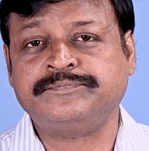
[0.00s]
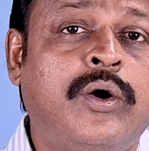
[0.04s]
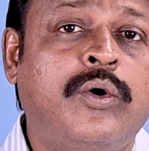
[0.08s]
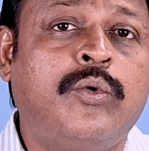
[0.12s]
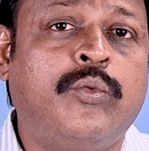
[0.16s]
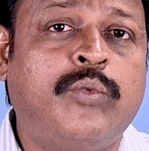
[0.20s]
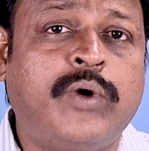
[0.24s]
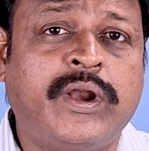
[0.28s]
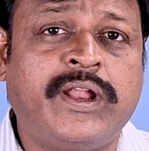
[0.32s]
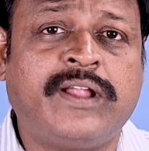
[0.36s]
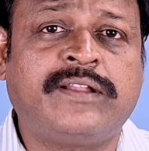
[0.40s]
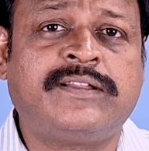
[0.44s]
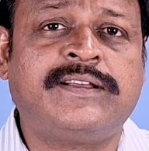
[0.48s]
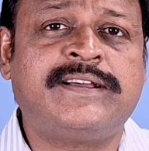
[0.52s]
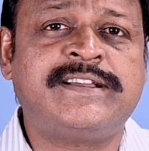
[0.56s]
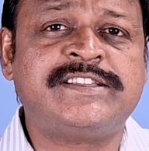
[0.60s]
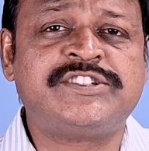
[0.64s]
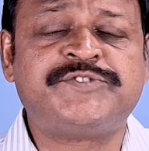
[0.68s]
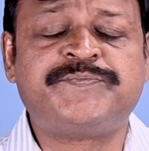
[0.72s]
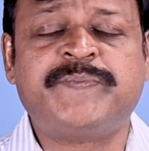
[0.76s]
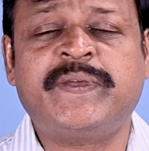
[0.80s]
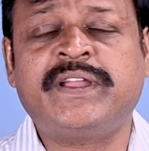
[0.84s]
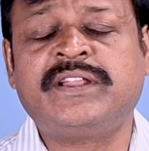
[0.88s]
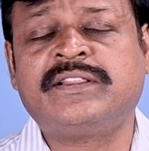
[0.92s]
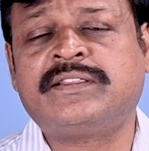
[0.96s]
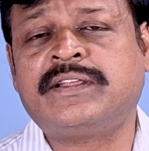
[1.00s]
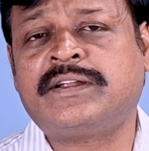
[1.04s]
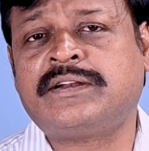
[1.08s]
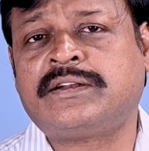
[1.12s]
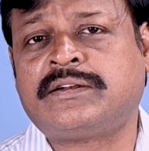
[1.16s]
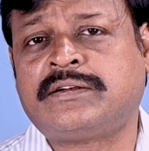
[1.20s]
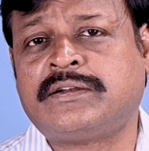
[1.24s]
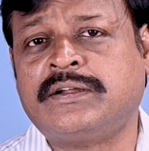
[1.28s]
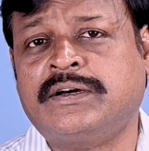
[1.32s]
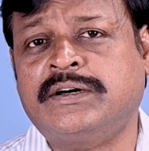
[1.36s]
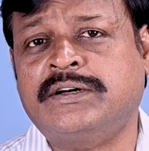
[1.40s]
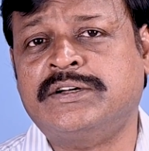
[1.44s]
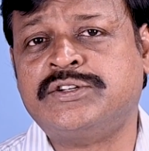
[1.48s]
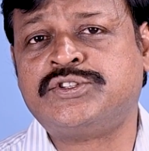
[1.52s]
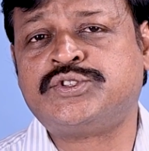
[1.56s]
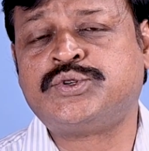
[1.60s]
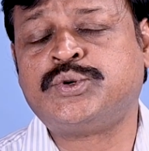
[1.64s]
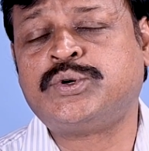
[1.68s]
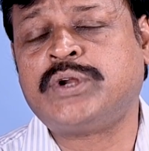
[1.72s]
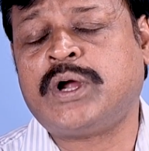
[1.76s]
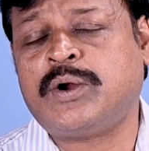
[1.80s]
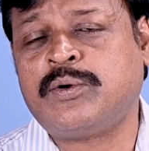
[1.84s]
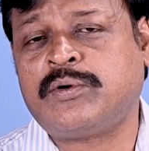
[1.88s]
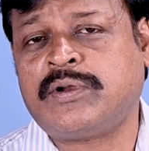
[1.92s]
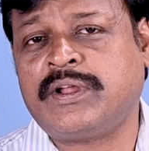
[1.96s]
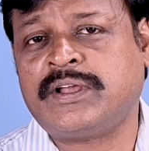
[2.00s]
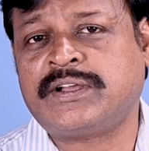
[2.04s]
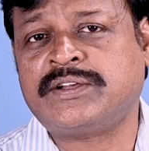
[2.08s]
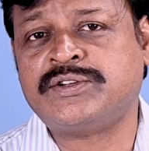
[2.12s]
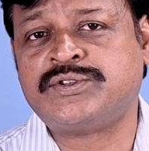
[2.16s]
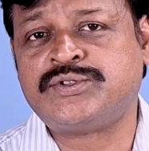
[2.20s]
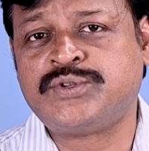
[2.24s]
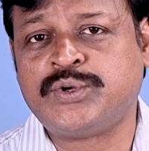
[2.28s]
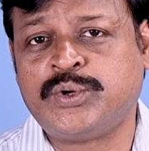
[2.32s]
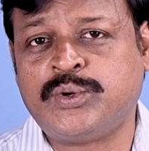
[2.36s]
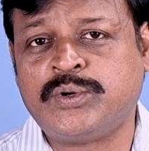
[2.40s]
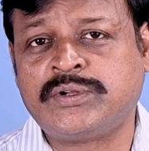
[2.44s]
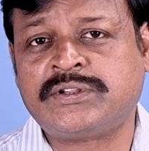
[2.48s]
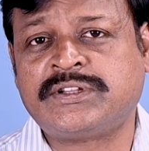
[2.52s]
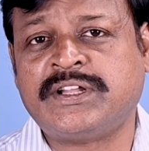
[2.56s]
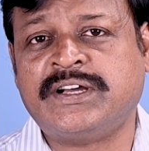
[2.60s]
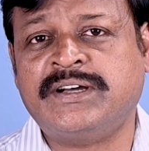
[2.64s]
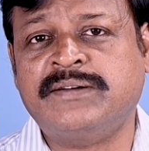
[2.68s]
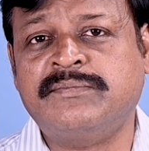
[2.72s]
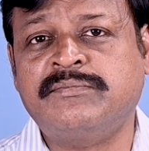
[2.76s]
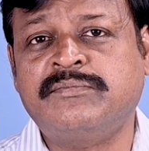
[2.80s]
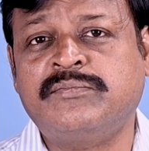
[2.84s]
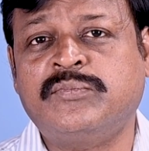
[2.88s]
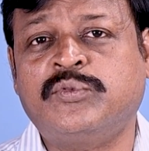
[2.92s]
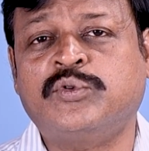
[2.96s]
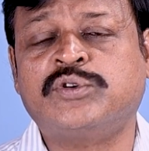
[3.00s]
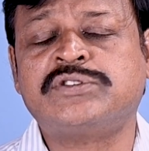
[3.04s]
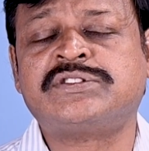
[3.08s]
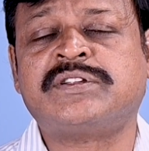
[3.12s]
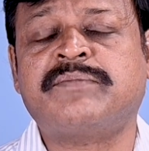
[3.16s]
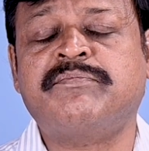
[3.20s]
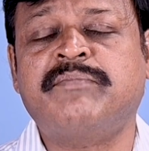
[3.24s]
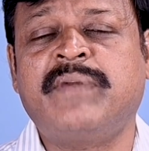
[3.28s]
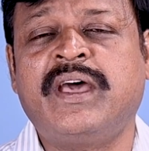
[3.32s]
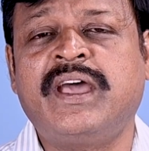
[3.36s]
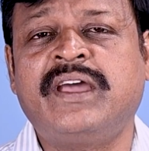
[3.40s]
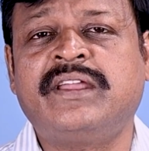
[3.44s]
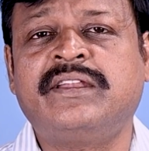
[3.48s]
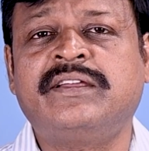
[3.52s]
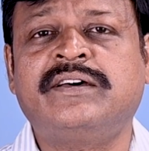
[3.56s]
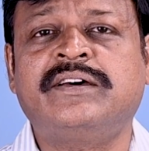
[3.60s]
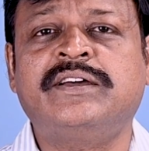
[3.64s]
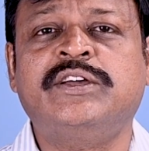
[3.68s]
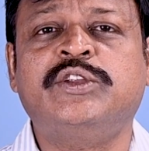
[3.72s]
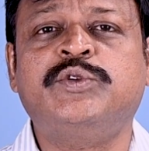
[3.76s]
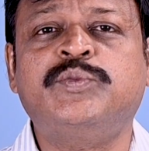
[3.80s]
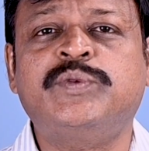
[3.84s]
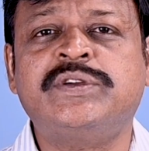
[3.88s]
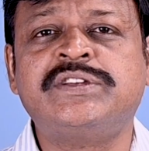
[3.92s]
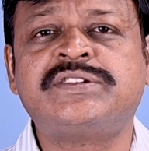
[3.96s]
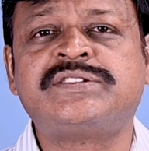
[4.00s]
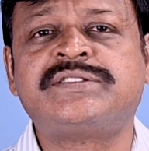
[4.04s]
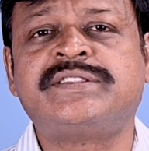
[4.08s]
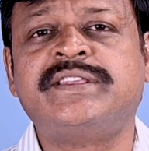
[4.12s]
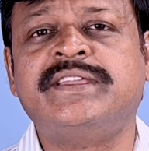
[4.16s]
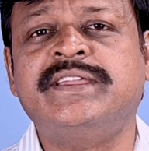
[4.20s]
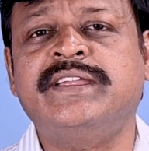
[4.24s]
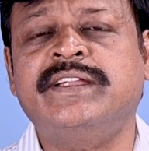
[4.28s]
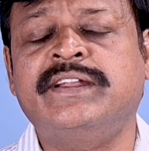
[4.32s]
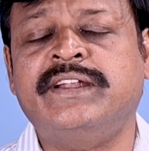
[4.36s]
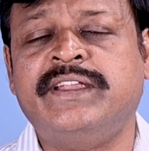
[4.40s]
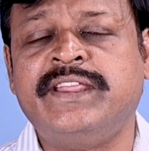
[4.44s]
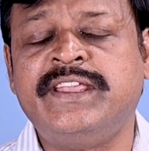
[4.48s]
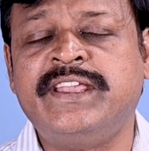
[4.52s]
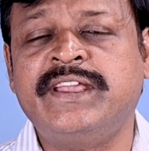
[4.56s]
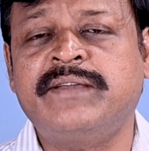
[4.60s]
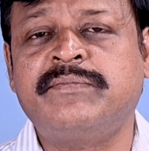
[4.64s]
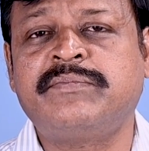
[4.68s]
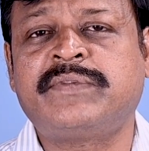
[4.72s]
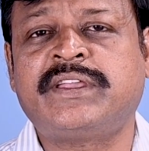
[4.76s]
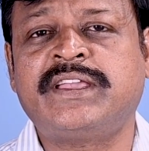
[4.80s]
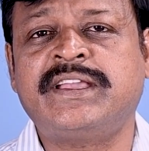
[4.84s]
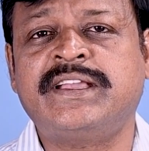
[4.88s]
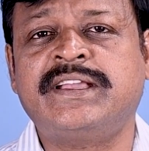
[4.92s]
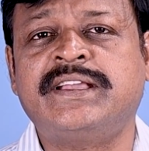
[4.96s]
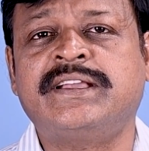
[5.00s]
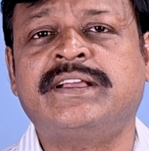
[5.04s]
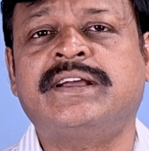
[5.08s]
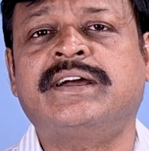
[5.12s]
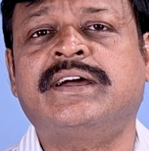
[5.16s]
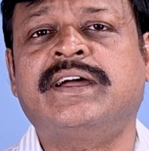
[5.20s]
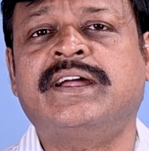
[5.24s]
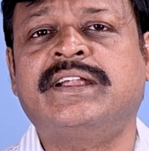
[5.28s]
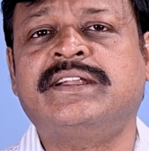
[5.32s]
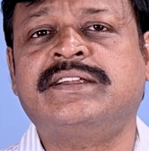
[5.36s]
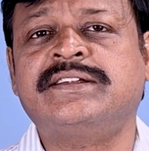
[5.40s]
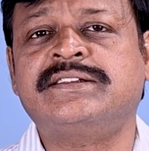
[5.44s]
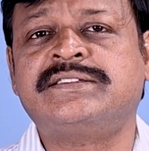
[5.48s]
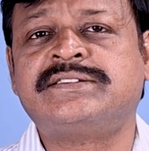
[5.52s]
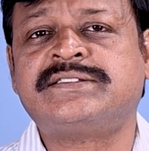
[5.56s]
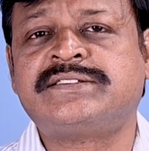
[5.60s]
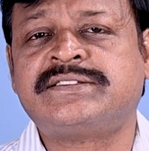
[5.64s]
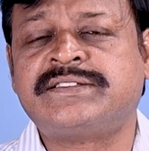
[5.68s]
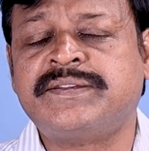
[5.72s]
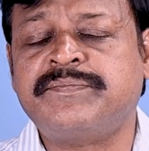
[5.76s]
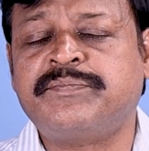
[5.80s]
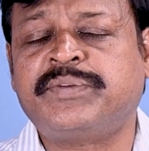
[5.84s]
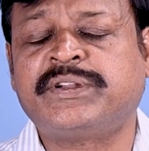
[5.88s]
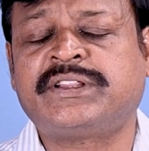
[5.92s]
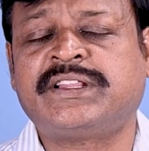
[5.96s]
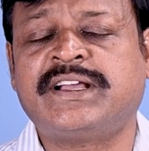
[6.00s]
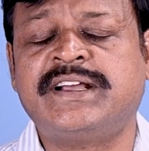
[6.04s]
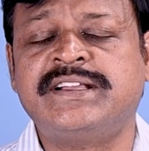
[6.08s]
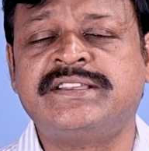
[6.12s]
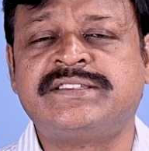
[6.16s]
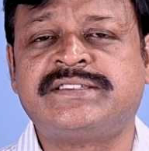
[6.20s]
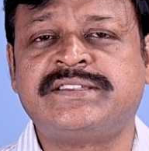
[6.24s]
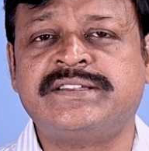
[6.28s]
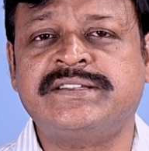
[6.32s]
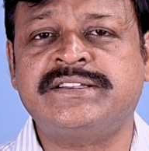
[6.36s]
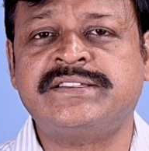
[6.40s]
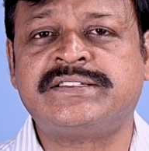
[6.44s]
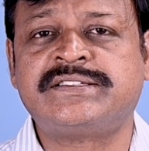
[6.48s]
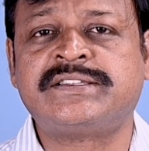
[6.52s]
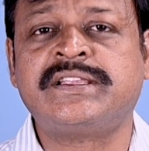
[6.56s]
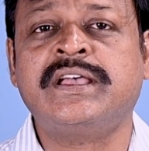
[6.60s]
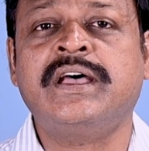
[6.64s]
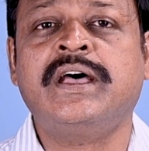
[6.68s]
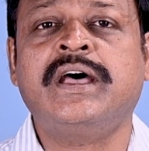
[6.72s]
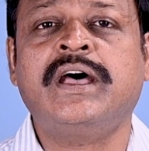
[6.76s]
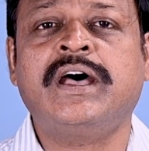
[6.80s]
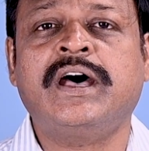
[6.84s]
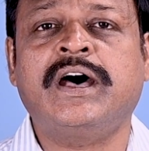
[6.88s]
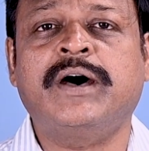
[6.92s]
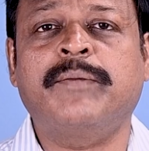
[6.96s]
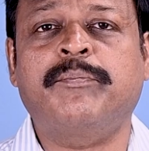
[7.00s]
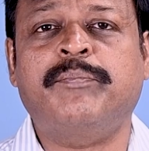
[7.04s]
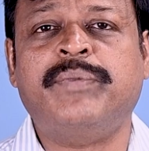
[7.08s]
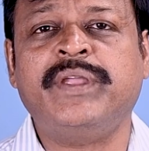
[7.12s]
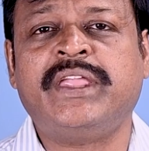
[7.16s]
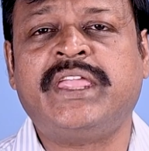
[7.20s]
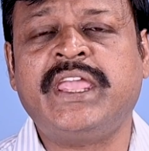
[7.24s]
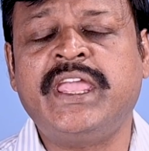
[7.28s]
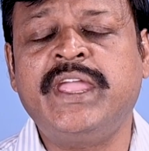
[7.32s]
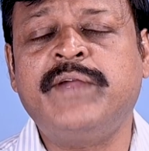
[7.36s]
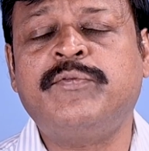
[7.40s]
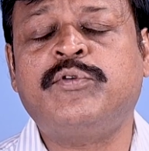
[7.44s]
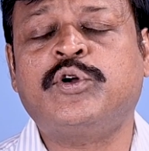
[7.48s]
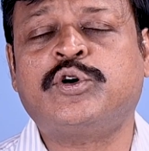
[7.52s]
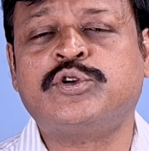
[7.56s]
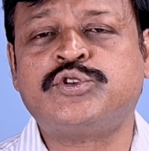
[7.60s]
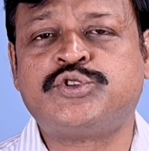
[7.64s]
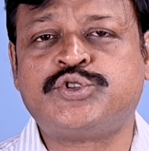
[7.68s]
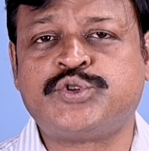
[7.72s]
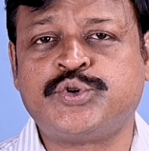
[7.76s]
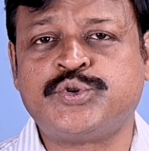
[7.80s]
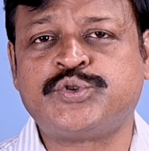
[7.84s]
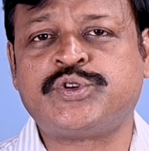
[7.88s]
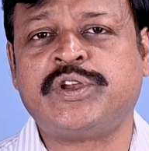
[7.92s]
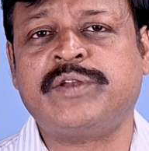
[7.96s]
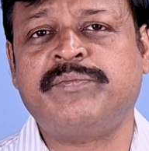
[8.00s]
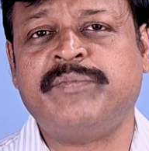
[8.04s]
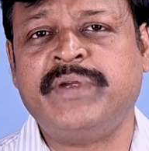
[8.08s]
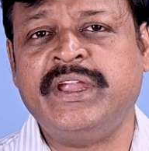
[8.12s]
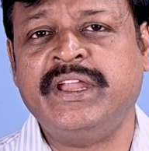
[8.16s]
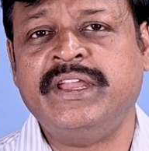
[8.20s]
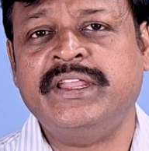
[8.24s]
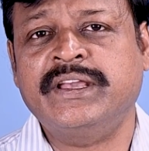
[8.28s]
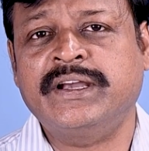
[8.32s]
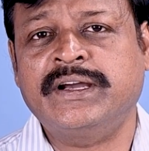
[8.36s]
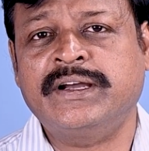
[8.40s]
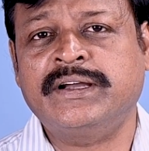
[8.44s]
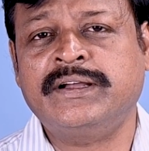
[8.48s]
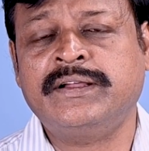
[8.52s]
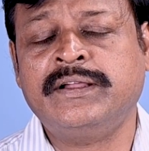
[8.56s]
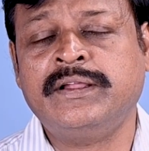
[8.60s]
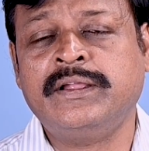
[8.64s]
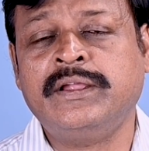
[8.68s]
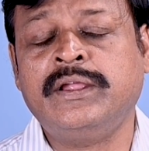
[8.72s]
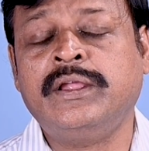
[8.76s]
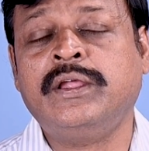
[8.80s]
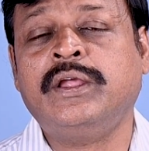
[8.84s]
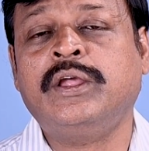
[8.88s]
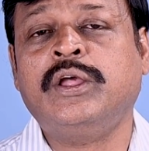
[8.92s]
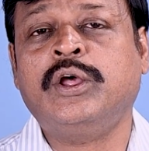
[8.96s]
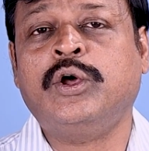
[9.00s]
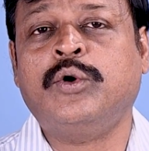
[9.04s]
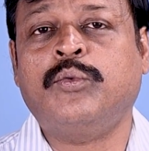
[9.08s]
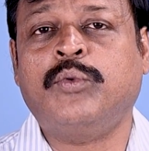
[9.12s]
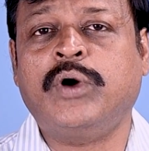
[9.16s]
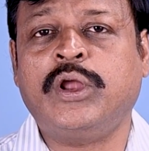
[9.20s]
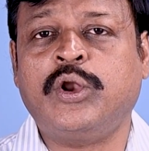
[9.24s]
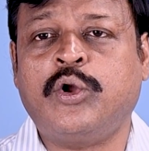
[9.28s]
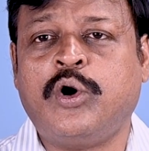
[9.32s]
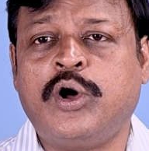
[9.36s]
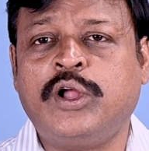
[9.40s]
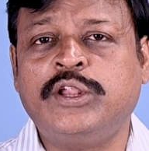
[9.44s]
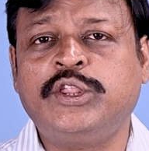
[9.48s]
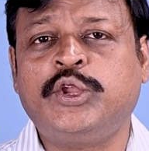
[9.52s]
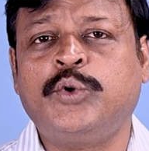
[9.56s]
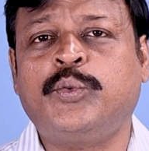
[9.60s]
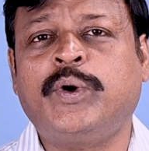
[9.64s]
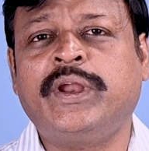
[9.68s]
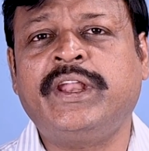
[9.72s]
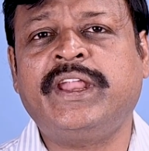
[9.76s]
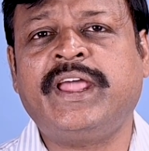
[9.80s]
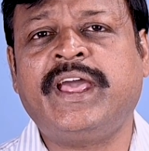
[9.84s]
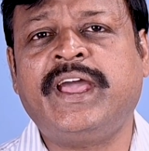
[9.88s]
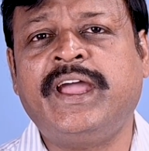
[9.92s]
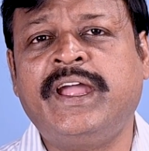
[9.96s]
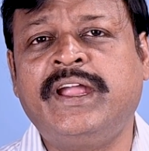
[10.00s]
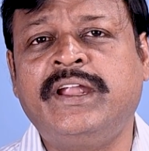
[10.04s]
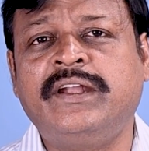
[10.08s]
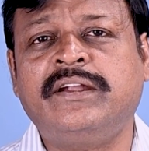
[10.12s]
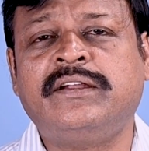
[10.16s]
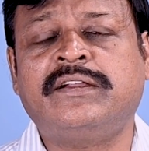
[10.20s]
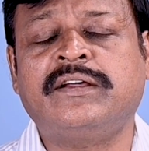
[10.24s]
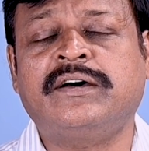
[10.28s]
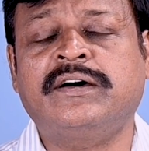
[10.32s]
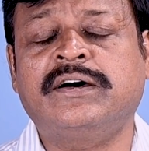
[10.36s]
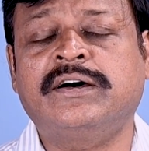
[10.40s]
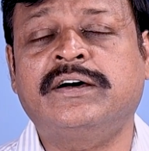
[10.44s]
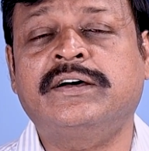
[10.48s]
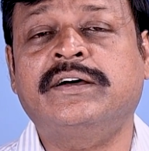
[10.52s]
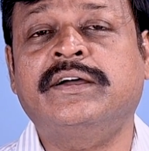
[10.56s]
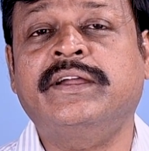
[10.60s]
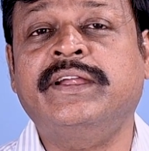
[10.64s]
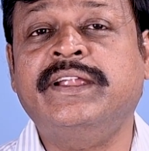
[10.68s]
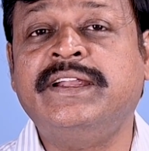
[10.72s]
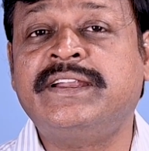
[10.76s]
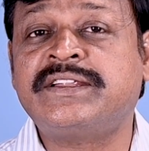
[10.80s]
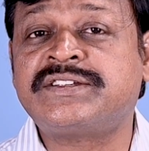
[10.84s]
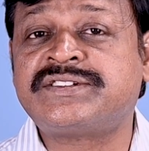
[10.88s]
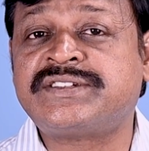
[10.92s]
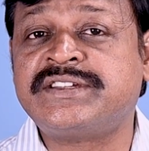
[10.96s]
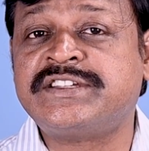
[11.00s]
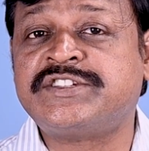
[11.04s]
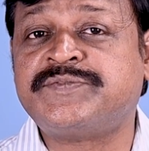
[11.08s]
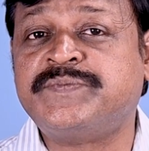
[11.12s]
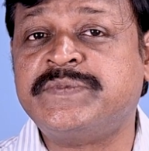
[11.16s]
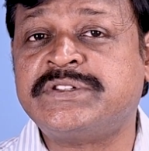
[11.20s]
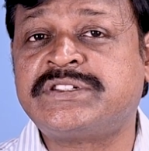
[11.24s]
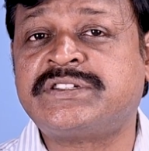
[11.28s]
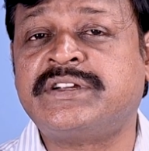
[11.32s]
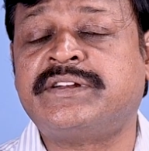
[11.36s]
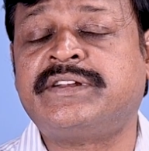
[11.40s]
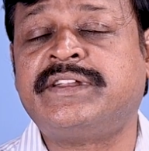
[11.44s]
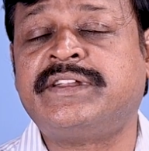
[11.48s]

One other aspect that stood out like a sore thumb was the manner in which the DMK and its sympathizers behaved on social media. Well, on the one hand, Industries Minister